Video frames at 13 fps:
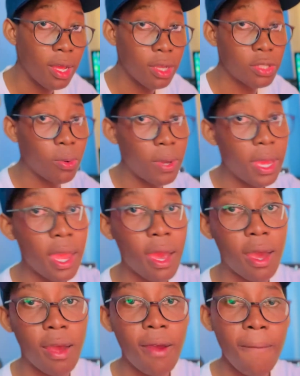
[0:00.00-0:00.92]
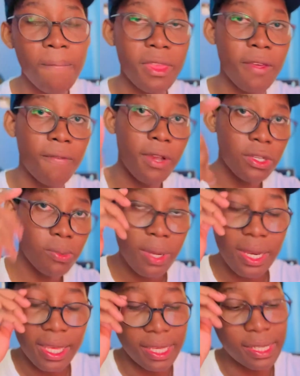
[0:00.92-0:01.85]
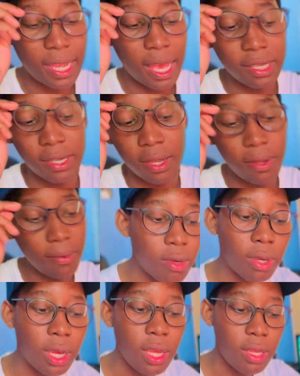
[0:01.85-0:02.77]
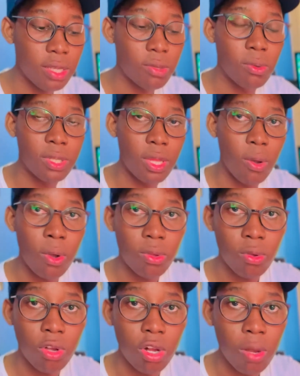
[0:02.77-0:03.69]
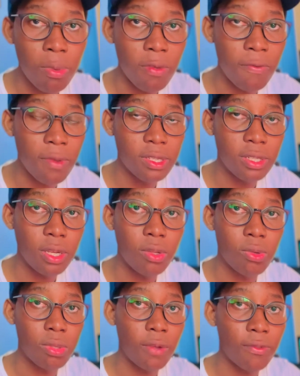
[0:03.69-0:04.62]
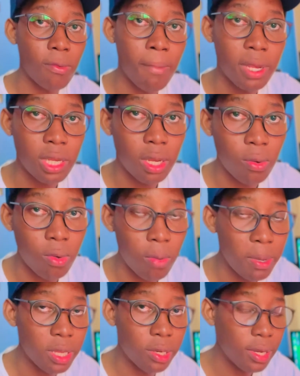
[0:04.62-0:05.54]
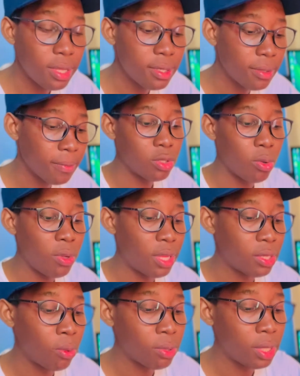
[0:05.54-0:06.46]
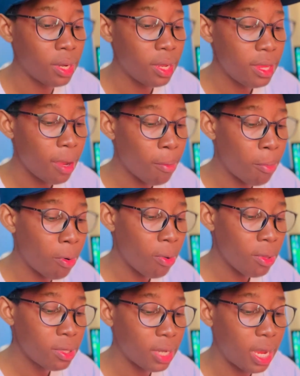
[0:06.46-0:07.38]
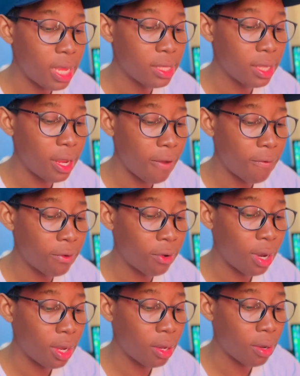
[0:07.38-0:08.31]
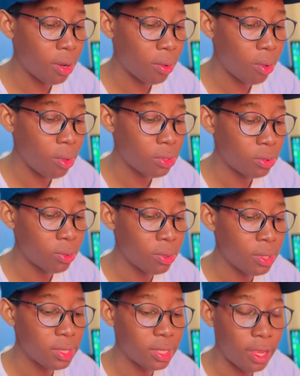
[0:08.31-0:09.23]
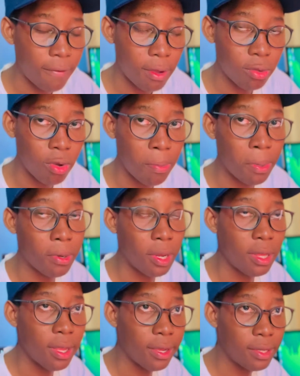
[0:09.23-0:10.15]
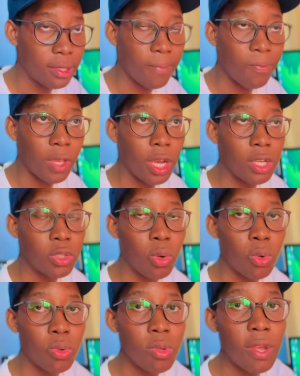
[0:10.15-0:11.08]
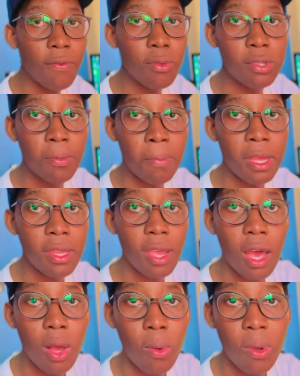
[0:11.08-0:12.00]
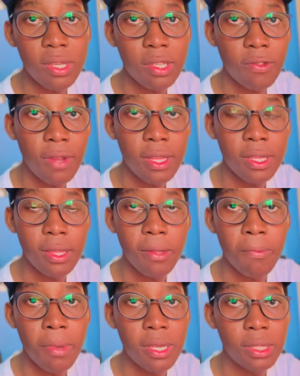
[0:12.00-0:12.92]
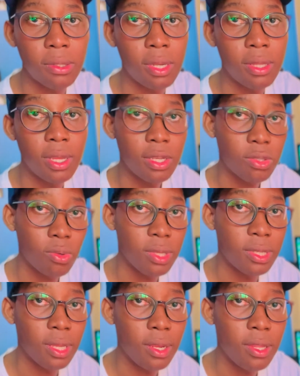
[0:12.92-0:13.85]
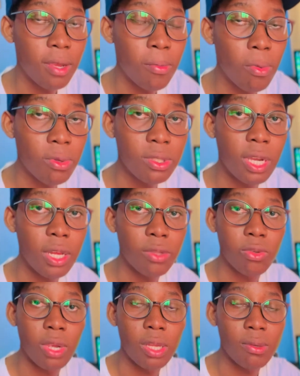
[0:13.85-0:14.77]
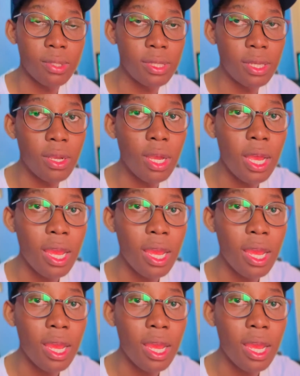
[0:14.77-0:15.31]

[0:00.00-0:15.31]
So here are the first one is actually that's got the auto copy feature. You don't have to manually copy trades. So it has got the leaderboards and the live track records to discover top traders. So you don't have to spend hours finding the best trader. So there's a leaderboard and you get to see